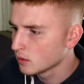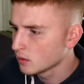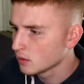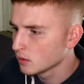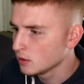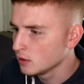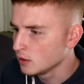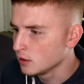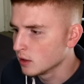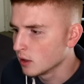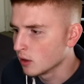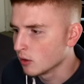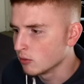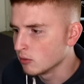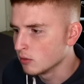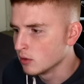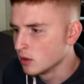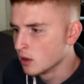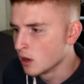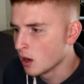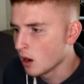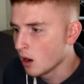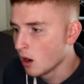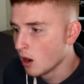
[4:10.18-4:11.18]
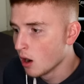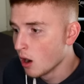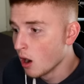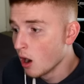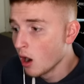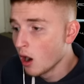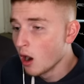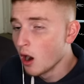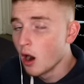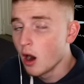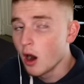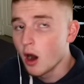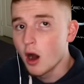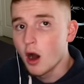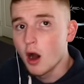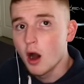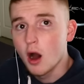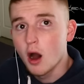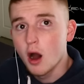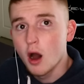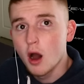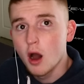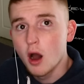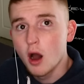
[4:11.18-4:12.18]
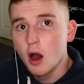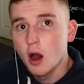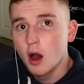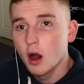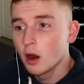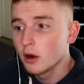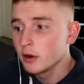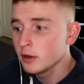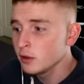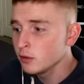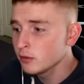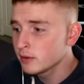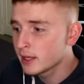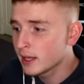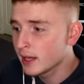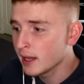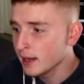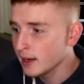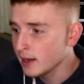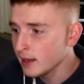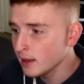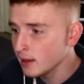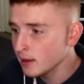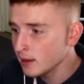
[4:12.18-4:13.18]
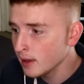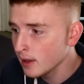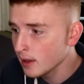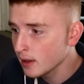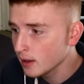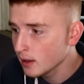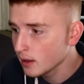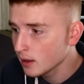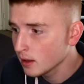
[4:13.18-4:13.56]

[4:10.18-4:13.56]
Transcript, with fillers: Yo, no. Are you kidding?